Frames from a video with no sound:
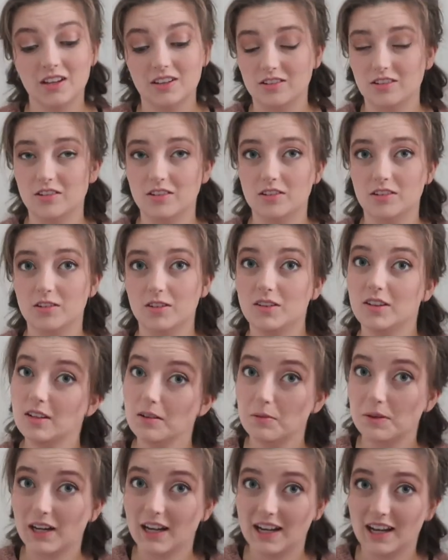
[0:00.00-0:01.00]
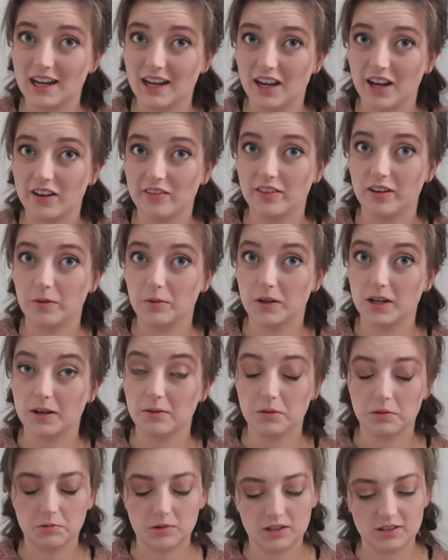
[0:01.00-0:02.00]
to see what I have and what I
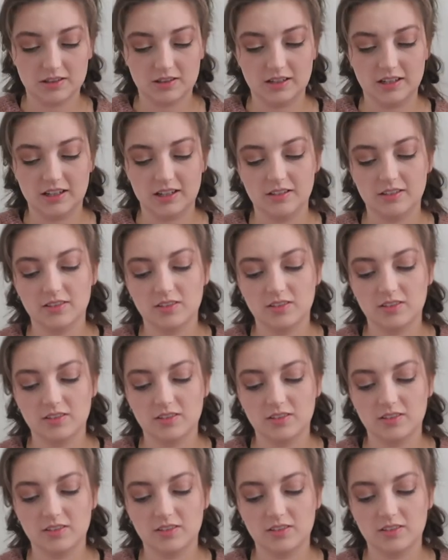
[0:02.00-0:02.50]
would want to knit.